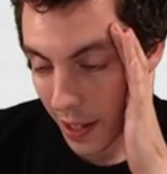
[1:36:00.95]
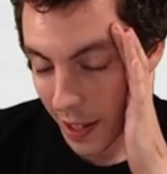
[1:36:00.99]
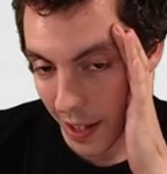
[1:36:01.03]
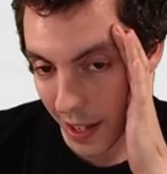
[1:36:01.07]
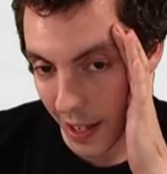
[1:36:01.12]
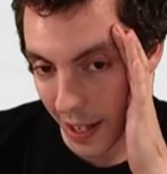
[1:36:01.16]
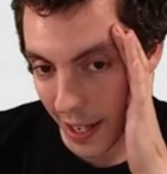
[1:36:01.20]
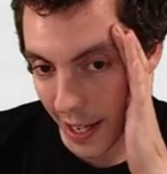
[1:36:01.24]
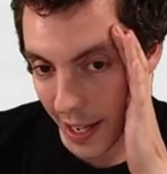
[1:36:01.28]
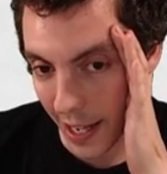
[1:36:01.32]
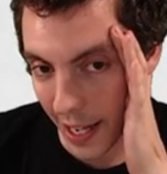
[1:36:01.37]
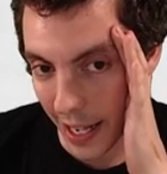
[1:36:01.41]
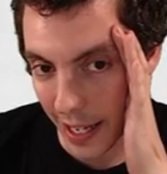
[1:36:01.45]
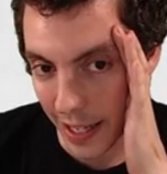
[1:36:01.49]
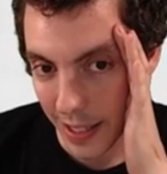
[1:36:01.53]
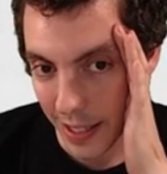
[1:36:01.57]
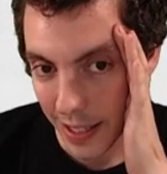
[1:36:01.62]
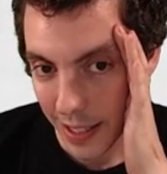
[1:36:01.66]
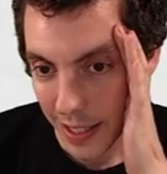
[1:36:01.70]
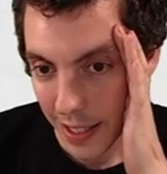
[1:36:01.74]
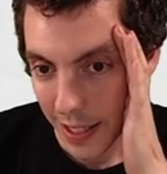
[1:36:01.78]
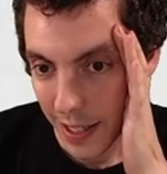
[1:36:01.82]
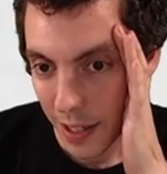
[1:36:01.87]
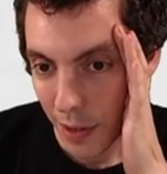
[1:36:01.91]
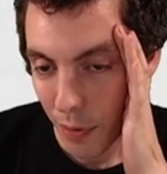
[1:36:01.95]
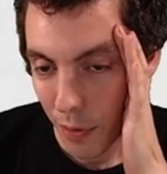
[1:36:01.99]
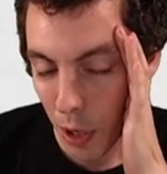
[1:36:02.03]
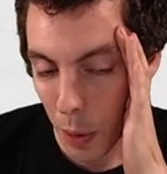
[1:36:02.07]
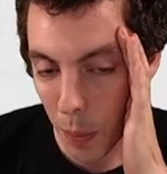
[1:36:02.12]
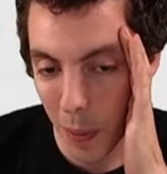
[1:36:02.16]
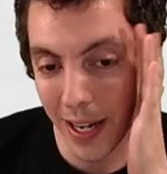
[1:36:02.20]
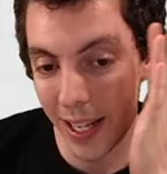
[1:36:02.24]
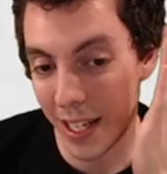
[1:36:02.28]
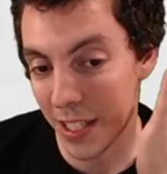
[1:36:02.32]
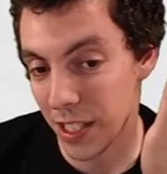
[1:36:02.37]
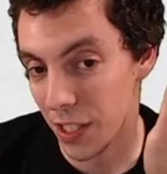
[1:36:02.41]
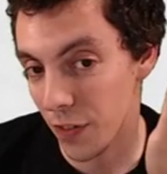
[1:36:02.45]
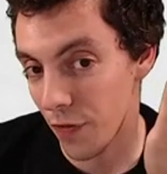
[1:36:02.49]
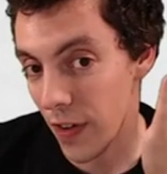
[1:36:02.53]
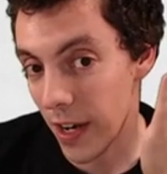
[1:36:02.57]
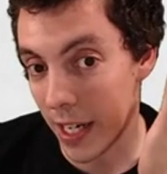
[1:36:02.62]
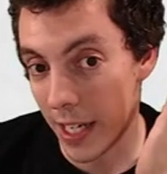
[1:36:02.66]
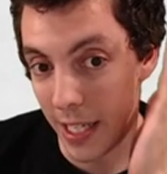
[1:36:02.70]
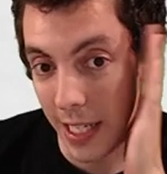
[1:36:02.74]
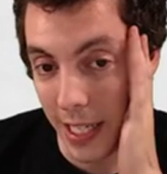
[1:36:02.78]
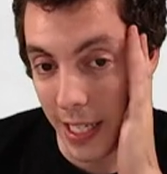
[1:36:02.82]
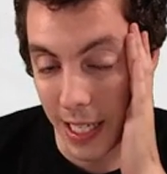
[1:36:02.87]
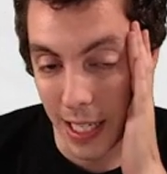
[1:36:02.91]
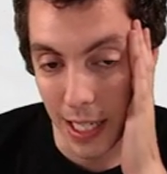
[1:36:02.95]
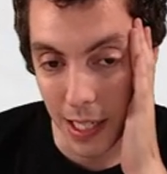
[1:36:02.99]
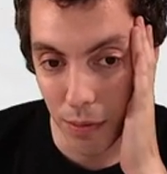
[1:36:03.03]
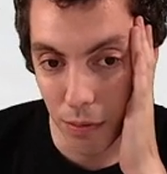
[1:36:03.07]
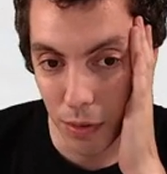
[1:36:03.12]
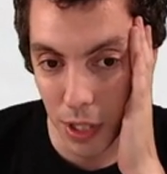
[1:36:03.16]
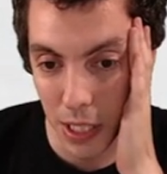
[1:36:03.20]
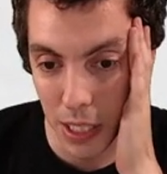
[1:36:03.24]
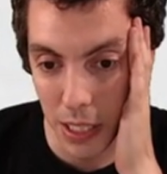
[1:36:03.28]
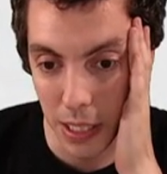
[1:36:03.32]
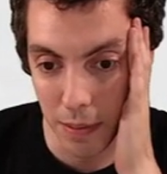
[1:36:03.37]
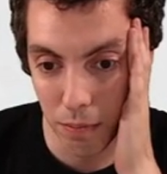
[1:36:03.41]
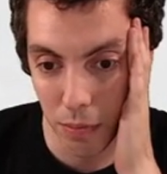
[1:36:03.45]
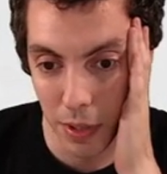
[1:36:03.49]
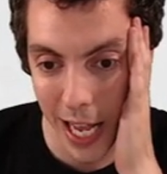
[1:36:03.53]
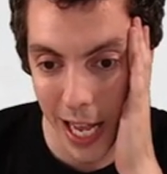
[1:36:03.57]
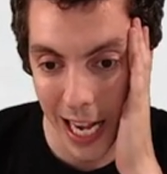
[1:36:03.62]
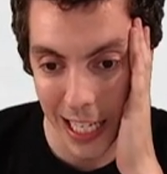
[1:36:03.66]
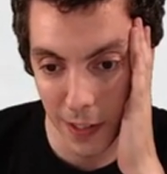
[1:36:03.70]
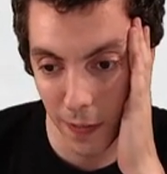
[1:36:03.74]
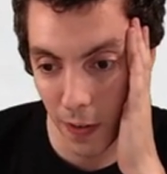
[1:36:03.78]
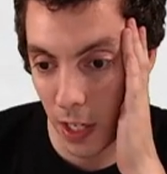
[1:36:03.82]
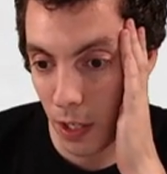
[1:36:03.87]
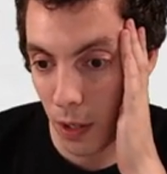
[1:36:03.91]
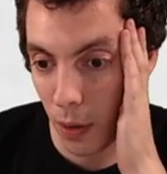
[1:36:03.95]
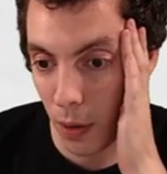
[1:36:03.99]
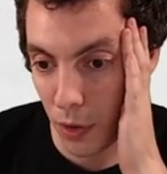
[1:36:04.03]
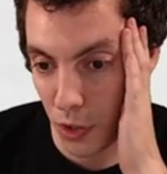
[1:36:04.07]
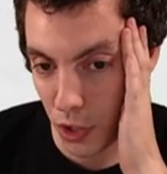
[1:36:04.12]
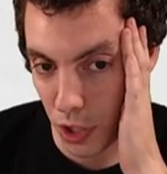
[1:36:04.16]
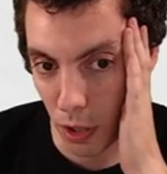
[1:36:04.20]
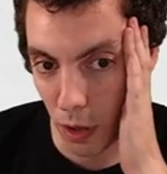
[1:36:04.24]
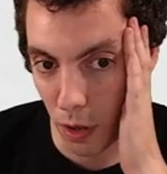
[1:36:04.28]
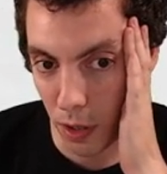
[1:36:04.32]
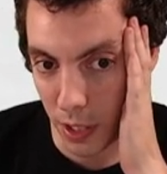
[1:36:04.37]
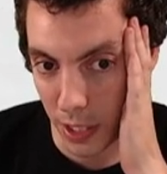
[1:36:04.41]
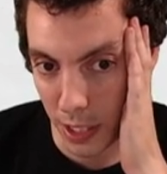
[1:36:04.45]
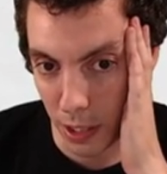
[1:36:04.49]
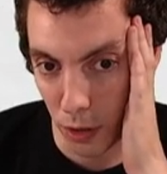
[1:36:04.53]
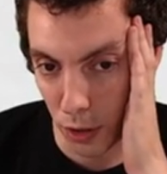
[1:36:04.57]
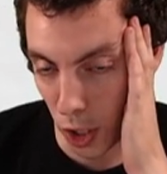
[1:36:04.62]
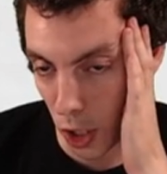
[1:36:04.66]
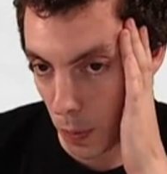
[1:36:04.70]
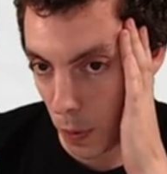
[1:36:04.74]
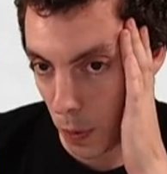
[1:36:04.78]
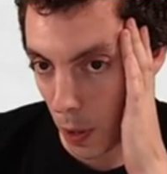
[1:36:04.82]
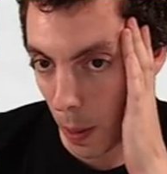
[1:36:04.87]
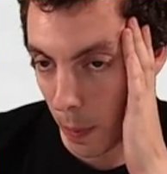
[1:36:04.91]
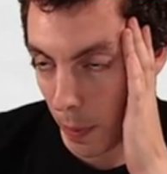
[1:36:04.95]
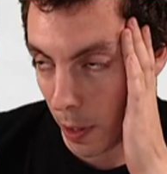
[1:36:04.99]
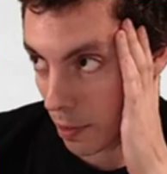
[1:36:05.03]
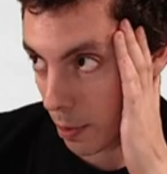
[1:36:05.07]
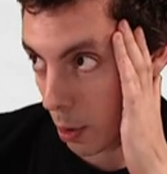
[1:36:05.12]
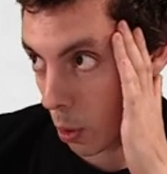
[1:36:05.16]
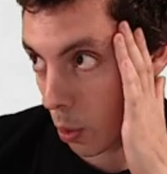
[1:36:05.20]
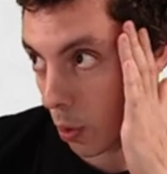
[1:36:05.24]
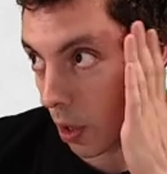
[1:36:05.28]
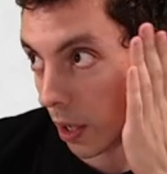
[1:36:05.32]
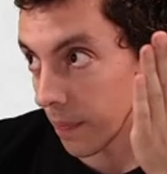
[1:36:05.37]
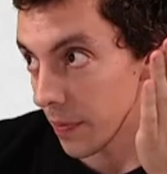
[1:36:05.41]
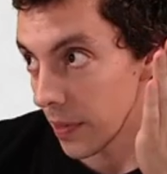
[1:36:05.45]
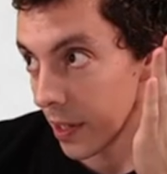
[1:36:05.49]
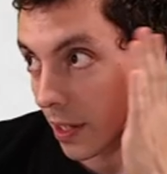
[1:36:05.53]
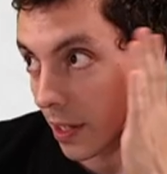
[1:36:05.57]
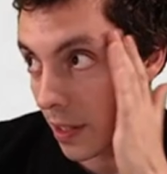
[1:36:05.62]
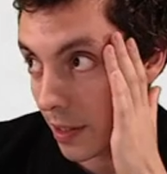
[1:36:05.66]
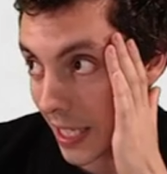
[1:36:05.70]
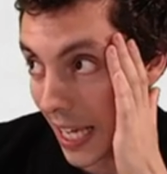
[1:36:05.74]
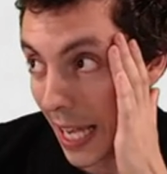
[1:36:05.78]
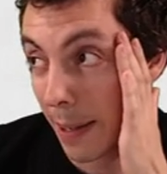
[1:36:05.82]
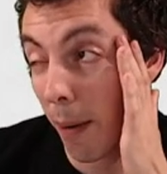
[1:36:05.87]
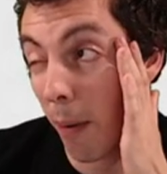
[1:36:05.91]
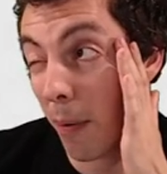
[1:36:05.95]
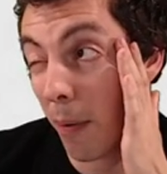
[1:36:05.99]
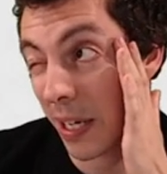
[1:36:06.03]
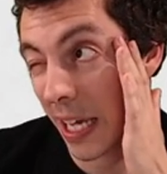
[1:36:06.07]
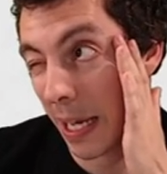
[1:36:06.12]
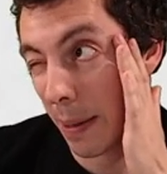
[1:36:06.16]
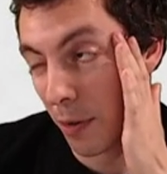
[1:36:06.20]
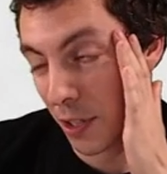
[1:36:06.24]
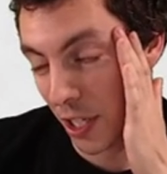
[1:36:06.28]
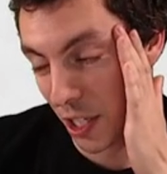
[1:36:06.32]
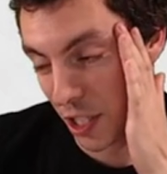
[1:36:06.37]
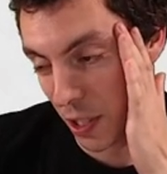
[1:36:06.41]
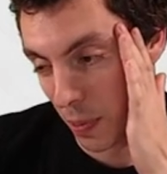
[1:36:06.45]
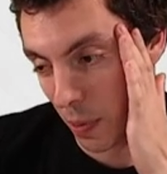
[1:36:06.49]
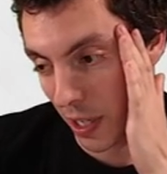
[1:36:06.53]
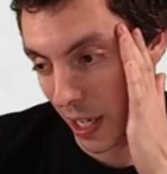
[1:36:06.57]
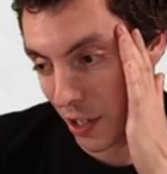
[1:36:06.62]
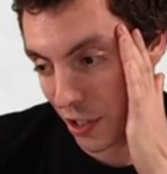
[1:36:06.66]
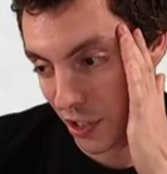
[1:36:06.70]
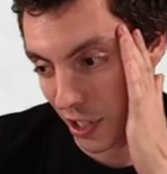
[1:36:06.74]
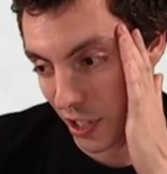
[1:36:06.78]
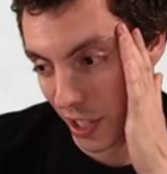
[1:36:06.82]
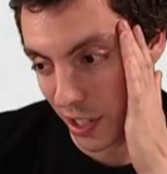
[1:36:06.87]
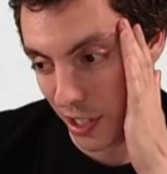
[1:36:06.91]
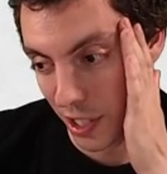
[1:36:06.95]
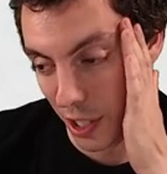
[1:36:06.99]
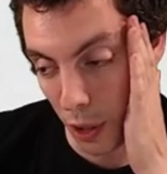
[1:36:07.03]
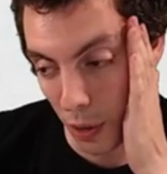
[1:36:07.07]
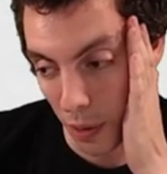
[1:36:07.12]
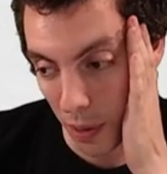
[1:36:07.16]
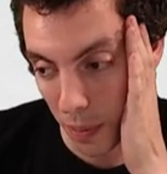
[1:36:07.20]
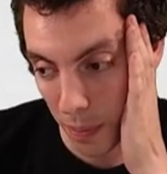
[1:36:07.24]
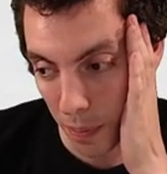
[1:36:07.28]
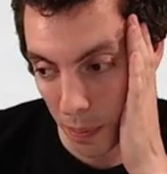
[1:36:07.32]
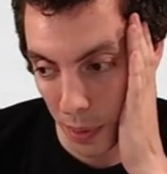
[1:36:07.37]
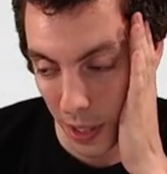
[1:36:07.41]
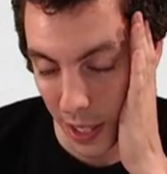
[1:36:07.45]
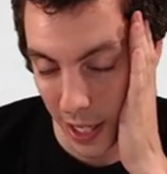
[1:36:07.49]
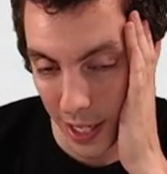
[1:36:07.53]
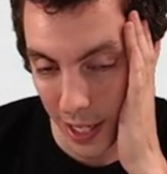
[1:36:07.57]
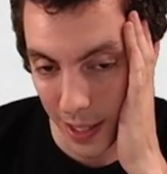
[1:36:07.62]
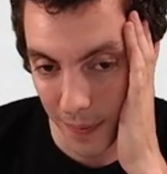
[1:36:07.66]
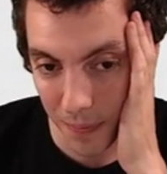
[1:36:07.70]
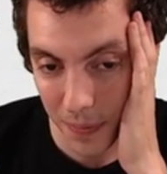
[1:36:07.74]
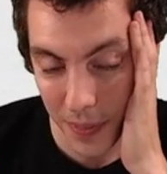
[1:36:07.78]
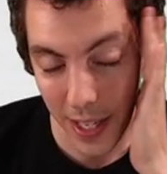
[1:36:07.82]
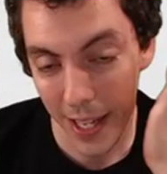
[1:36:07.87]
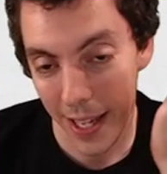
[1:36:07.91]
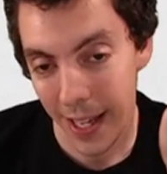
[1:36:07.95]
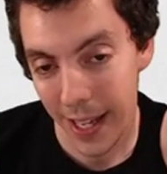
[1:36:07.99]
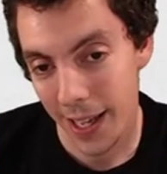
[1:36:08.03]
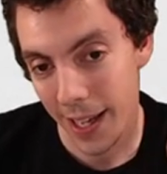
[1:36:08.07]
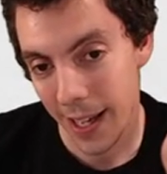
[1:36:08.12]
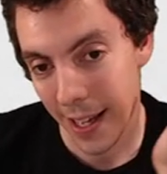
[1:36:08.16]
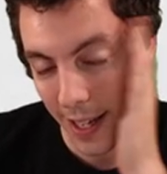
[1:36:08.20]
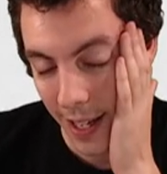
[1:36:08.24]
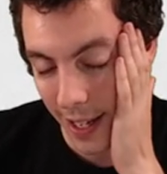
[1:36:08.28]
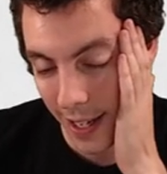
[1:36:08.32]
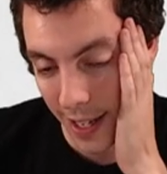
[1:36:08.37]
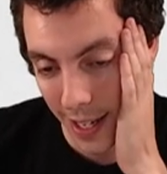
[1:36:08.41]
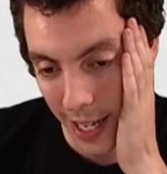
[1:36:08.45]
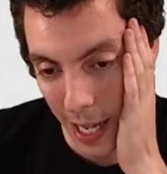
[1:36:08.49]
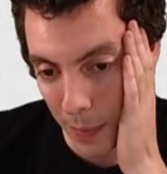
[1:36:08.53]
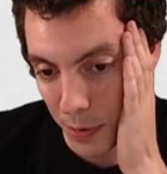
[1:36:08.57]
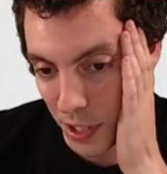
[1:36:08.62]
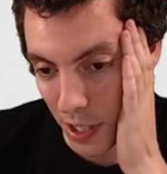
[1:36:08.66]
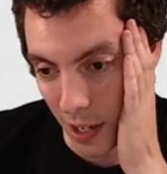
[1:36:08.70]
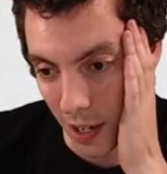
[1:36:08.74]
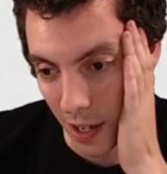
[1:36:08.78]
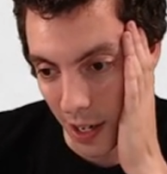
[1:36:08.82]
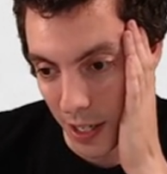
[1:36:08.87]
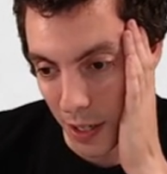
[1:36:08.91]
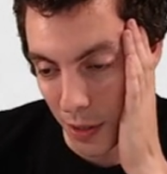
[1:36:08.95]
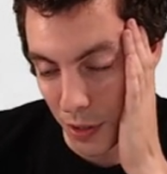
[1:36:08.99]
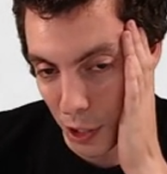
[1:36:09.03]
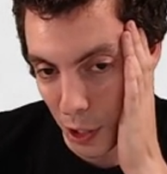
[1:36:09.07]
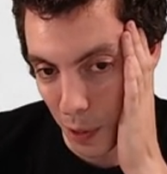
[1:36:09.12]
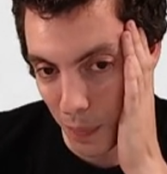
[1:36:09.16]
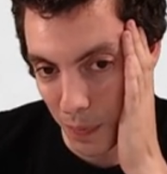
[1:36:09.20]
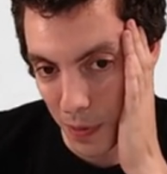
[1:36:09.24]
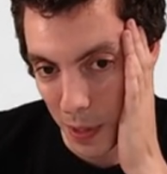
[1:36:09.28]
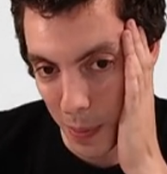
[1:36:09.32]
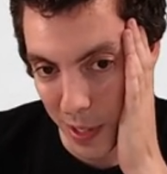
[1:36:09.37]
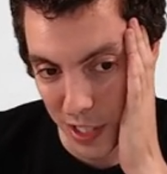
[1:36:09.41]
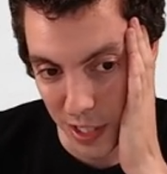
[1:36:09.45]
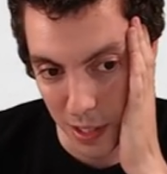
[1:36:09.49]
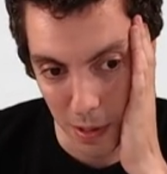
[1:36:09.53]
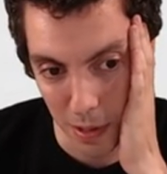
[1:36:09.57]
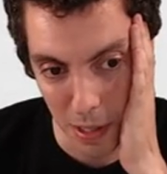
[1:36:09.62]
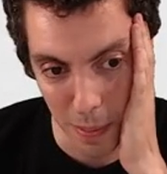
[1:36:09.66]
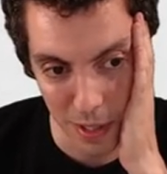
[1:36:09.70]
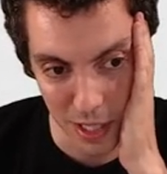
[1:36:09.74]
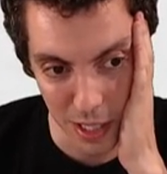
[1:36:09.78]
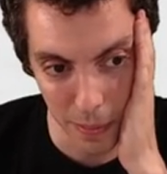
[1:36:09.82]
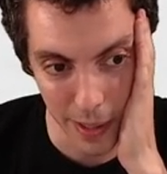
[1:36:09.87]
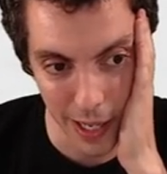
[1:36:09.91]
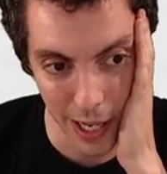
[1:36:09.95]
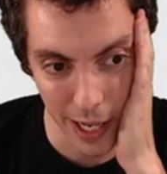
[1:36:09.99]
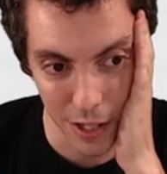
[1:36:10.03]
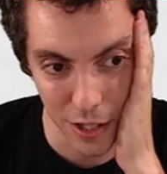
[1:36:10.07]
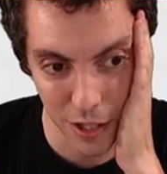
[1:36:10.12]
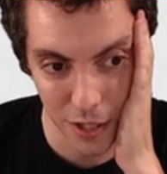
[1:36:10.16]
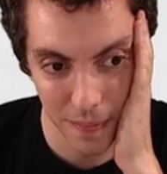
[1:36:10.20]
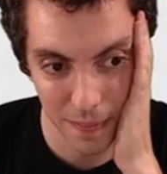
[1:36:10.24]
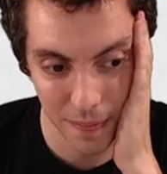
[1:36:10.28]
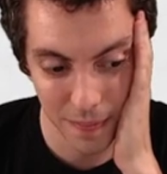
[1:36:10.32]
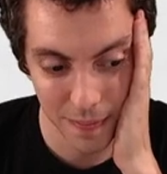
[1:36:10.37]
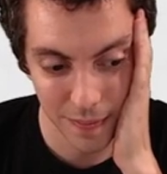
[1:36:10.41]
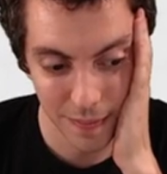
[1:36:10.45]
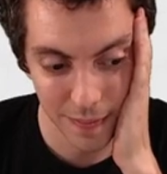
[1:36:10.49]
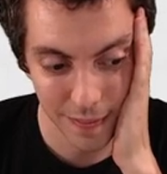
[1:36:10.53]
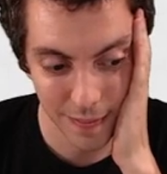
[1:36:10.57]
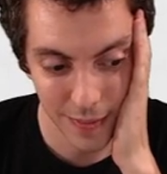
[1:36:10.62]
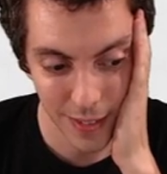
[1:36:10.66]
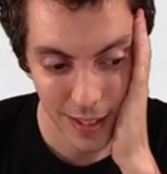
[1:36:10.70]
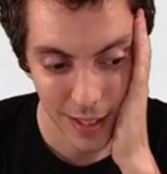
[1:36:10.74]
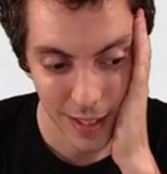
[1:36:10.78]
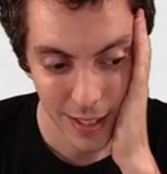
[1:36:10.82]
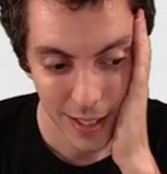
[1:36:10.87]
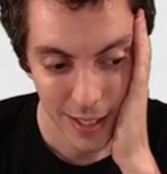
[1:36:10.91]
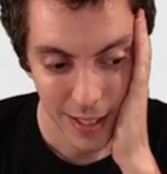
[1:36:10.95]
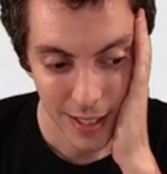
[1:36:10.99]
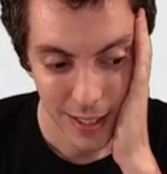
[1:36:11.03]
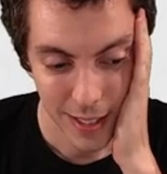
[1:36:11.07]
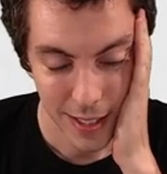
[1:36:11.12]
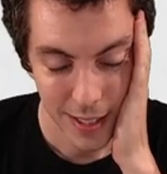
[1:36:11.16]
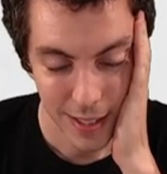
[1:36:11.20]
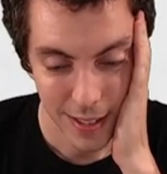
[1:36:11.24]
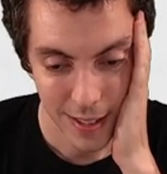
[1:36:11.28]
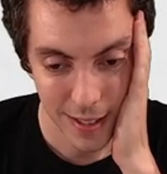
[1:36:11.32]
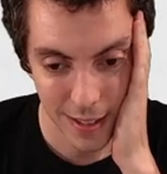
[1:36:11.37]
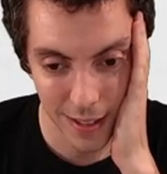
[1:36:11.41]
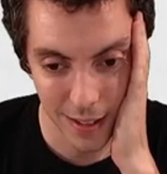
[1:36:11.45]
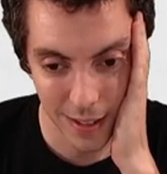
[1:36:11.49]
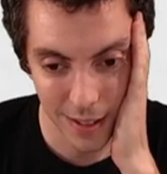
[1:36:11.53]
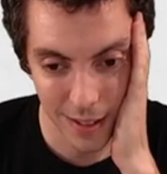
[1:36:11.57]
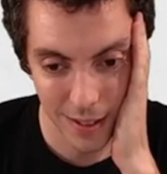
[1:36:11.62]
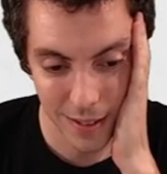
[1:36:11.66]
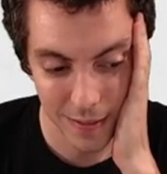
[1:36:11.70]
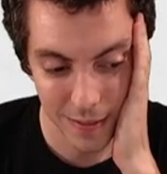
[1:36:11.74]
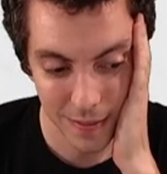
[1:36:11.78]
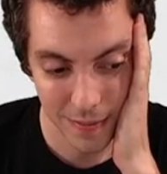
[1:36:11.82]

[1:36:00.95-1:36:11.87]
Uh, we played against Affinity. We we activated O Stone and killed all our permanents and we won. Game one, game one was actually pretty interesting too. But I'm sorry, YouTube. You missed You missed the match. It sucks.